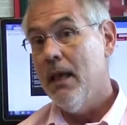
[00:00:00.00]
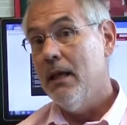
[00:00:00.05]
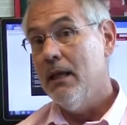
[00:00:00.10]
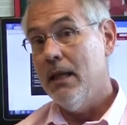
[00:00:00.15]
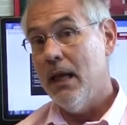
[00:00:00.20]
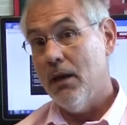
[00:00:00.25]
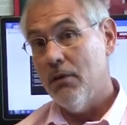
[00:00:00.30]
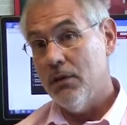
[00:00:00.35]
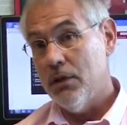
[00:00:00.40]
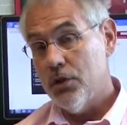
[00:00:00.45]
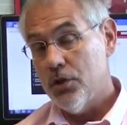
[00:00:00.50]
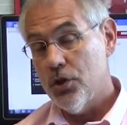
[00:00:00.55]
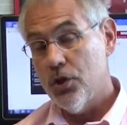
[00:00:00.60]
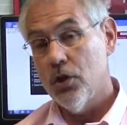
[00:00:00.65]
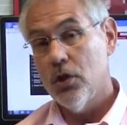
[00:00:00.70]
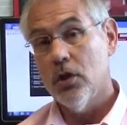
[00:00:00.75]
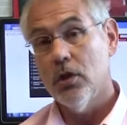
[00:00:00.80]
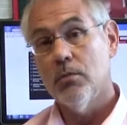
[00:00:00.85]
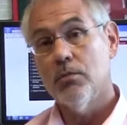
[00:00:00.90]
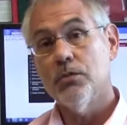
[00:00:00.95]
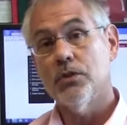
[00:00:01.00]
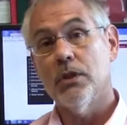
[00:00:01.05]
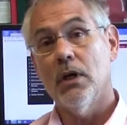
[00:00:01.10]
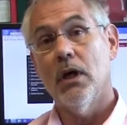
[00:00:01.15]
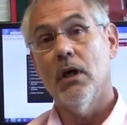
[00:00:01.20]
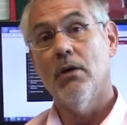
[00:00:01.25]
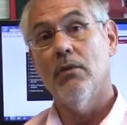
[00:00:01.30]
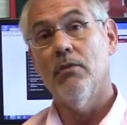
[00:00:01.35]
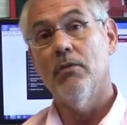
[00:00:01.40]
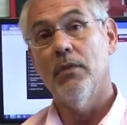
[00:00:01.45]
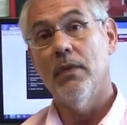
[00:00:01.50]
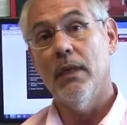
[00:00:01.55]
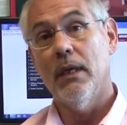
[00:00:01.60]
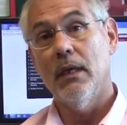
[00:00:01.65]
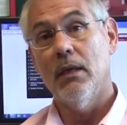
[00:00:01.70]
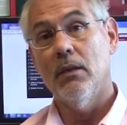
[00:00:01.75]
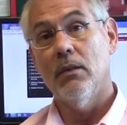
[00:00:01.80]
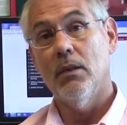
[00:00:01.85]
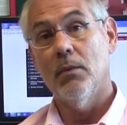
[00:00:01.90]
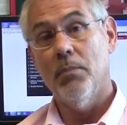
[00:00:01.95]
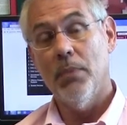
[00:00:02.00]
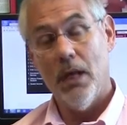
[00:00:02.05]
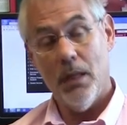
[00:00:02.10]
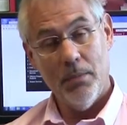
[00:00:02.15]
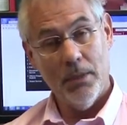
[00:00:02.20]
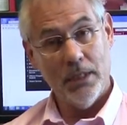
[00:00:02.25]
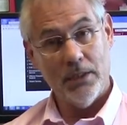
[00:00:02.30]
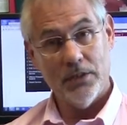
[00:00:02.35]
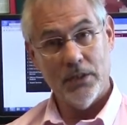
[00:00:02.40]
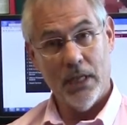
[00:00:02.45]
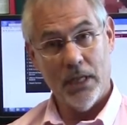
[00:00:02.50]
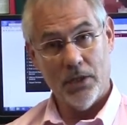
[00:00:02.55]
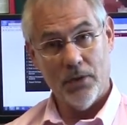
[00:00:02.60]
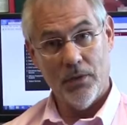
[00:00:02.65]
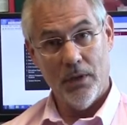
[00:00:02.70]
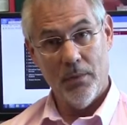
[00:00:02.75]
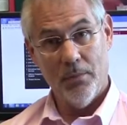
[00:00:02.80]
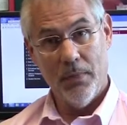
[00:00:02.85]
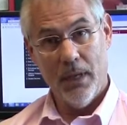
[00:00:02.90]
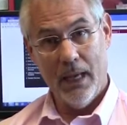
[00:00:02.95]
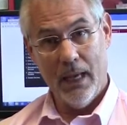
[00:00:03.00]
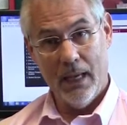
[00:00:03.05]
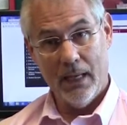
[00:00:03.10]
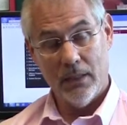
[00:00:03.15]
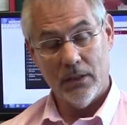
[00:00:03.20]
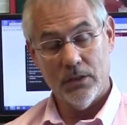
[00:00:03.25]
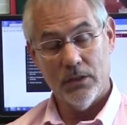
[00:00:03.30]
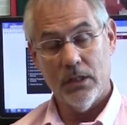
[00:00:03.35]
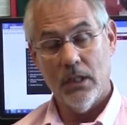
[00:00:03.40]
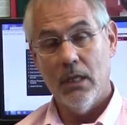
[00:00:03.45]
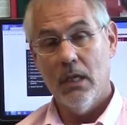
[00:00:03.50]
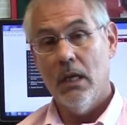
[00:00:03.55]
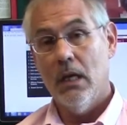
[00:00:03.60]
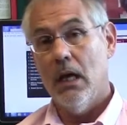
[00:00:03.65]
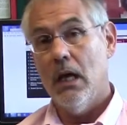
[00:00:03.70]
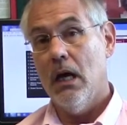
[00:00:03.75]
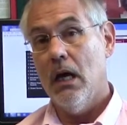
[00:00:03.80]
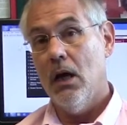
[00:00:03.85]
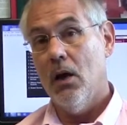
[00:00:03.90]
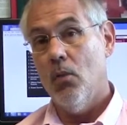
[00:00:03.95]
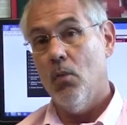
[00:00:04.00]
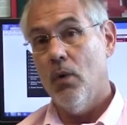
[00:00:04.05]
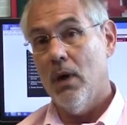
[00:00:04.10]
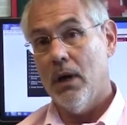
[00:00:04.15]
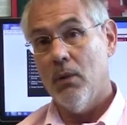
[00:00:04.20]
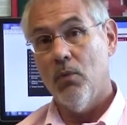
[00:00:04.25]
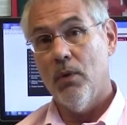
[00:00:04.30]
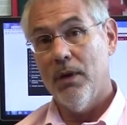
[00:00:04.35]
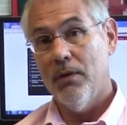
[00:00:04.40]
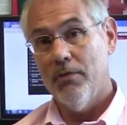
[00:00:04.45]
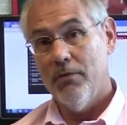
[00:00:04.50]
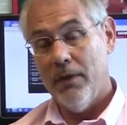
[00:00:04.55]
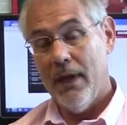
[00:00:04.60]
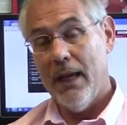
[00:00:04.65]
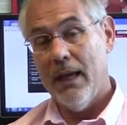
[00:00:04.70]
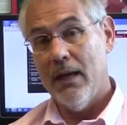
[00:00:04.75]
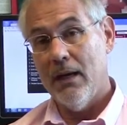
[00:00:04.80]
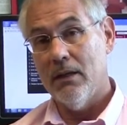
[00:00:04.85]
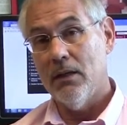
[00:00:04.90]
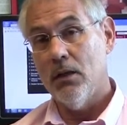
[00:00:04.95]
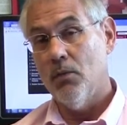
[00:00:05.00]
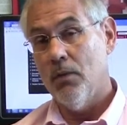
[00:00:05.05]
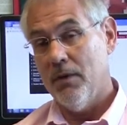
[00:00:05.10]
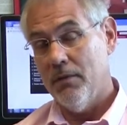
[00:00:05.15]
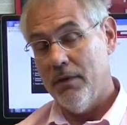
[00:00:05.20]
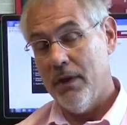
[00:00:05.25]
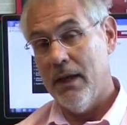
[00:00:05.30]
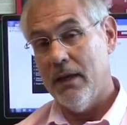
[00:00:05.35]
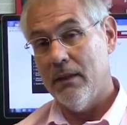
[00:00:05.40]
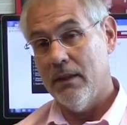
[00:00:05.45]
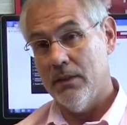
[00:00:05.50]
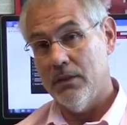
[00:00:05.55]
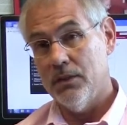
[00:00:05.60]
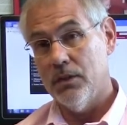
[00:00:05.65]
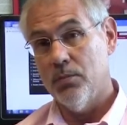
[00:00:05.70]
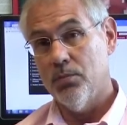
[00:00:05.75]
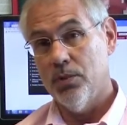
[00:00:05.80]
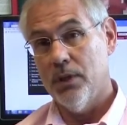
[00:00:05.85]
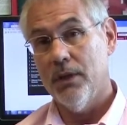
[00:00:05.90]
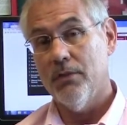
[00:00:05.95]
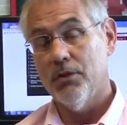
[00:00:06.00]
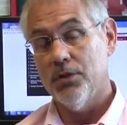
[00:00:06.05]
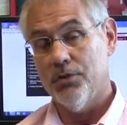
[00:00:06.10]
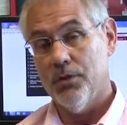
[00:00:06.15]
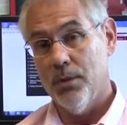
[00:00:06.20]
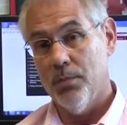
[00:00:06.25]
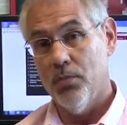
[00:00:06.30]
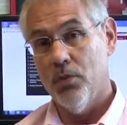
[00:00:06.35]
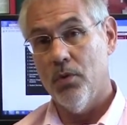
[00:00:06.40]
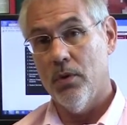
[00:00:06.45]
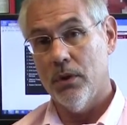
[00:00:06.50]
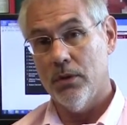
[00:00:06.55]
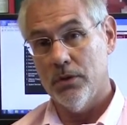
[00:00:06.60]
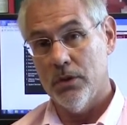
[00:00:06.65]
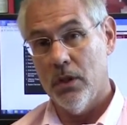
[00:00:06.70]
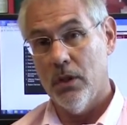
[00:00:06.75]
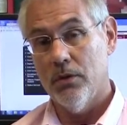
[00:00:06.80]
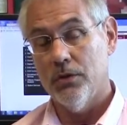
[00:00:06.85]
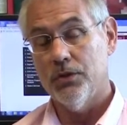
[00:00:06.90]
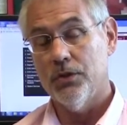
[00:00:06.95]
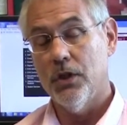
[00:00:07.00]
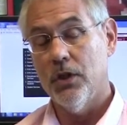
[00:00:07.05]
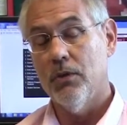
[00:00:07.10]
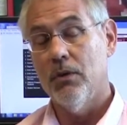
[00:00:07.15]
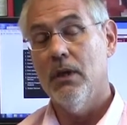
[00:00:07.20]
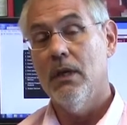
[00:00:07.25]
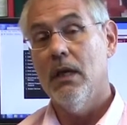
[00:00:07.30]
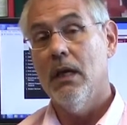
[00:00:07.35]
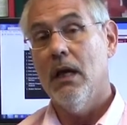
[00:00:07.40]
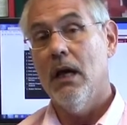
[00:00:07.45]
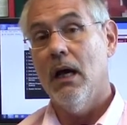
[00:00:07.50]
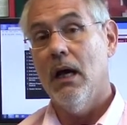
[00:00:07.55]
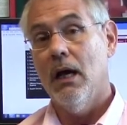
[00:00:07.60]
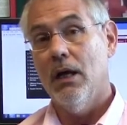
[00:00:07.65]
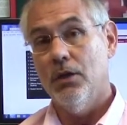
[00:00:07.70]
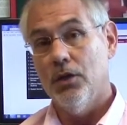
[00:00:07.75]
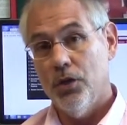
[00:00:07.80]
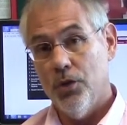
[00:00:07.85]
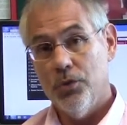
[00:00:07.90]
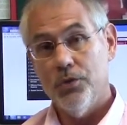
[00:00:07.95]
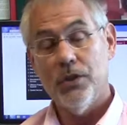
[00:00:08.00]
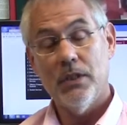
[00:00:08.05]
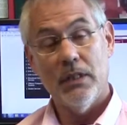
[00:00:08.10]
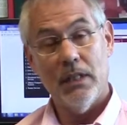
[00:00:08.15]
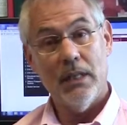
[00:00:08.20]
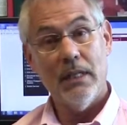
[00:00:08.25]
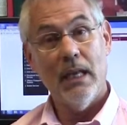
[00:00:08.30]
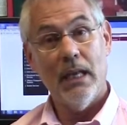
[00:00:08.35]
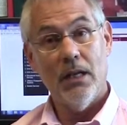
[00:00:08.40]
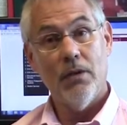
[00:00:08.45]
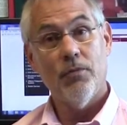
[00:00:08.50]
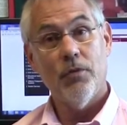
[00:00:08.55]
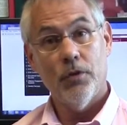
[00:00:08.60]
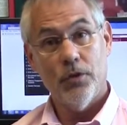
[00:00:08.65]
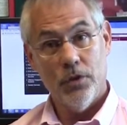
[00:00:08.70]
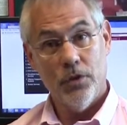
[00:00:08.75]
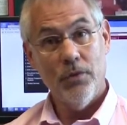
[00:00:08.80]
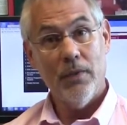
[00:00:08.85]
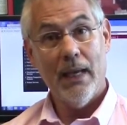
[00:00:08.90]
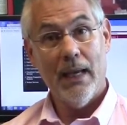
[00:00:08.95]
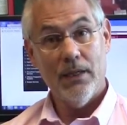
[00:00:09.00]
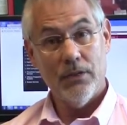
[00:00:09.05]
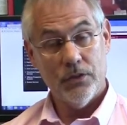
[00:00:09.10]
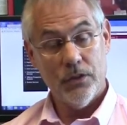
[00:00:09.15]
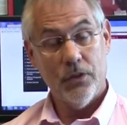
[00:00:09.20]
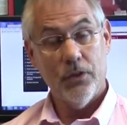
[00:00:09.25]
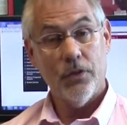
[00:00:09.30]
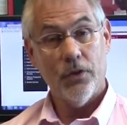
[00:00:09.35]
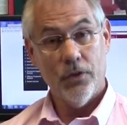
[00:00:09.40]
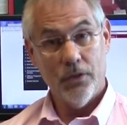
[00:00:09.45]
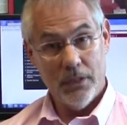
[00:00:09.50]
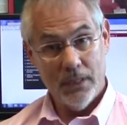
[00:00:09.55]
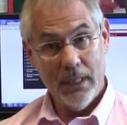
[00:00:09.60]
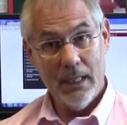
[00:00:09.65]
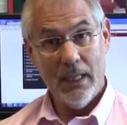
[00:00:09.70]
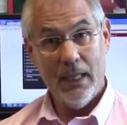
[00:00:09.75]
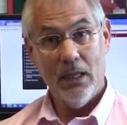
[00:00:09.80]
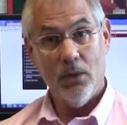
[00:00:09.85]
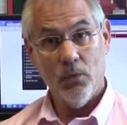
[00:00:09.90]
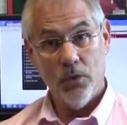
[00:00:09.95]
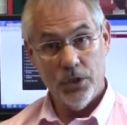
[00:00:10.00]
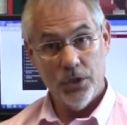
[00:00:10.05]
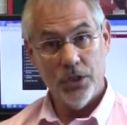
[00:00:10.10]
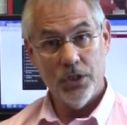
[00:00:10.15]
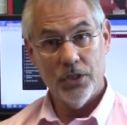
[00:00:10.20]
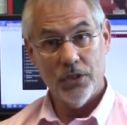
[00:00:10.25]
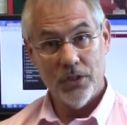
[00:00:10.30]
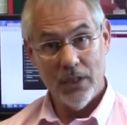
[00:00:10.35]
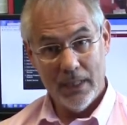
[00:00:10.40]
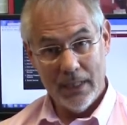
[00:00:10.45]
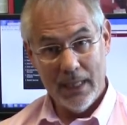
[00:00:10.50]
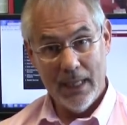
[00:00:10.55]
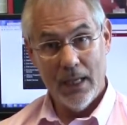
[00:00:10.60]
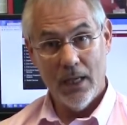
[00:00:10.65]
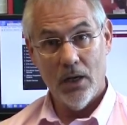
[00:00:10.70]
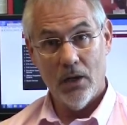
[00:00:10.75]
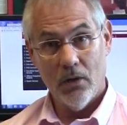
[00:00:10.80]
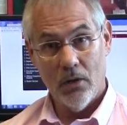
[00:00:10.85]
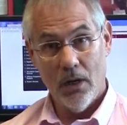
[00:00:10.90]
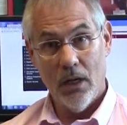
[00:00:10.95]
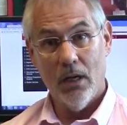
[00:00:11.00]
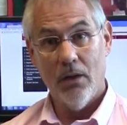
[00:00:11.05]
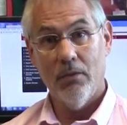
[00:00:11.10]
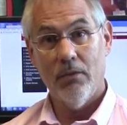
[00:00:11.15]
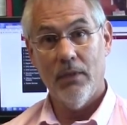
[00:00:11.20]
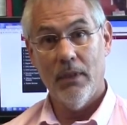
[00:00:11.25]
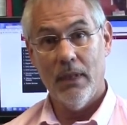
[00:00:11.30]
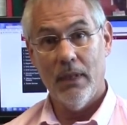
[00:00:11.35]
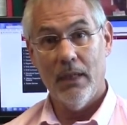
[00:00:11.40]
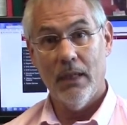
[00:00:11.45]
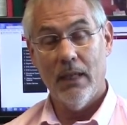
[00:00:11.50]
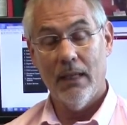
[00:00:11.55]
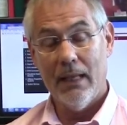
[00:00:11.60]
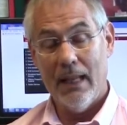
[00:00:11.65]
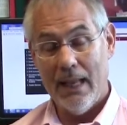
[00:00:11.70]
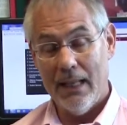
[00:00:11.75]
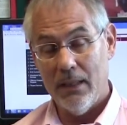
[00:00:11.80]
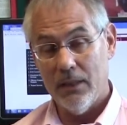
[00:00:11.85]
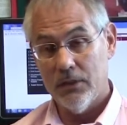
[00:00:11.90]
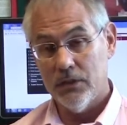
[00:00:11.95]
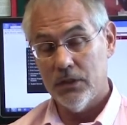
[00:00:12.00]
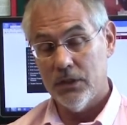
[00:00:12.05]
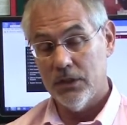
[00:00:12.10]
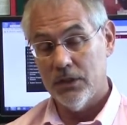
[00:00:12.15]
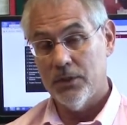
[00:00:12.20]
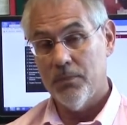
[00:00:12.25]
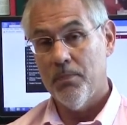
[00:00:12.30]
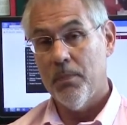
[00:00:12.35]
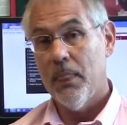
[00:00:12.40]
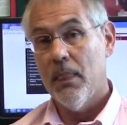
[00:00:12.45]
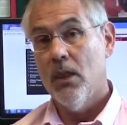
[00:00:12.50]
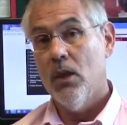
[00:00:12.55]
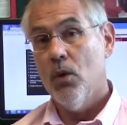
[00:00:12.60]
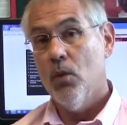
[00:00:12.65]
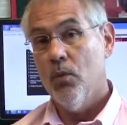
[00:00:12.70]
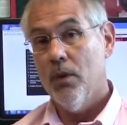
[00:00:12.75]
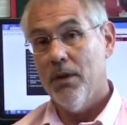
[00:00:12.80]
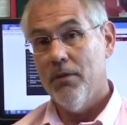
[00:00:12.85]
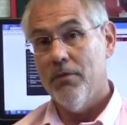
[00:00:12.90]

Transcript: Now, in terms of the public sector impacts, what we found, and we found this in previous reports also, using the data for 2013, which is the year of the analysis, we